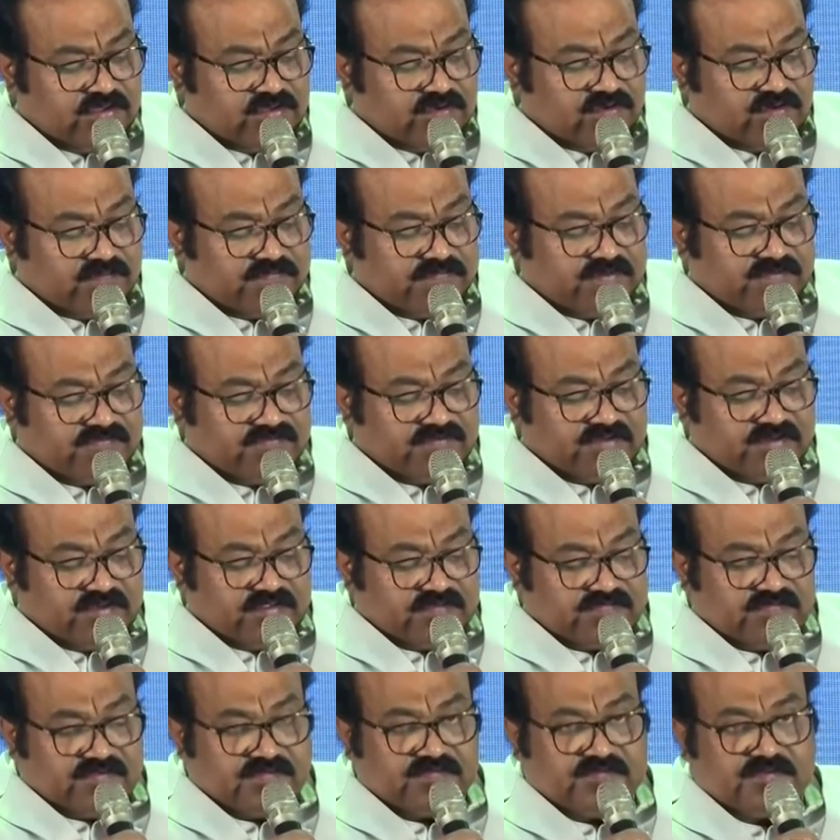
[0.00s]
of
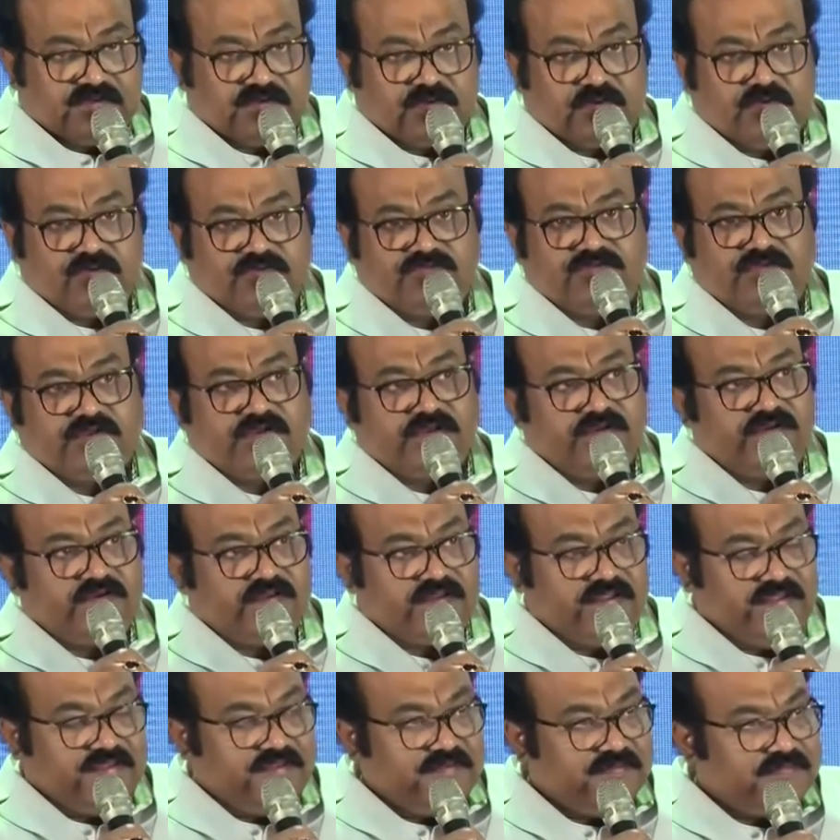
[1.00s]
destinations across the
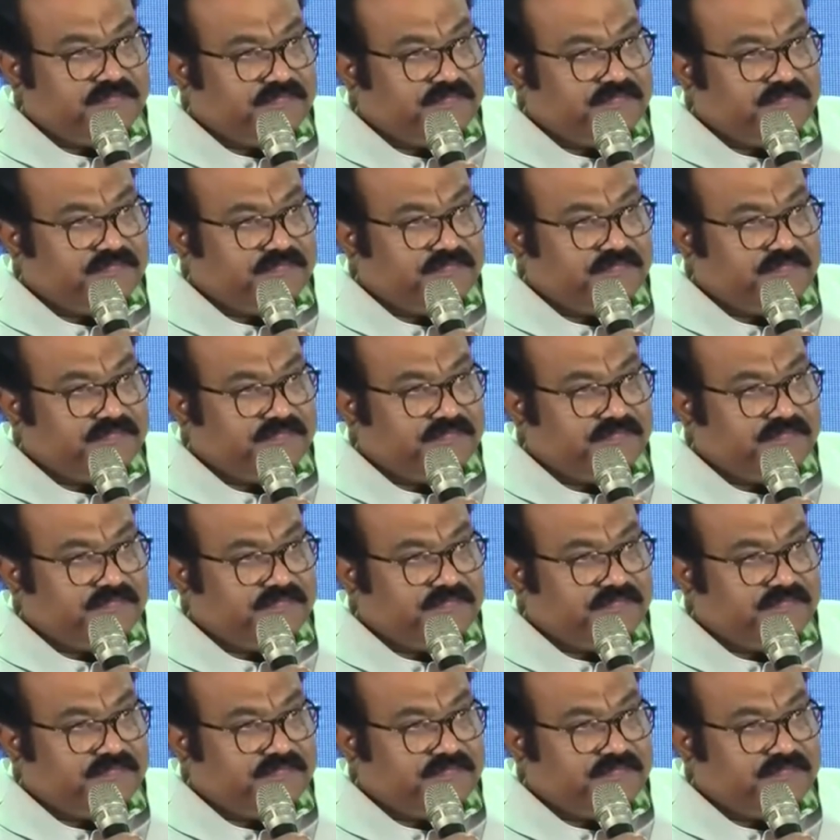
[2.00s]
country.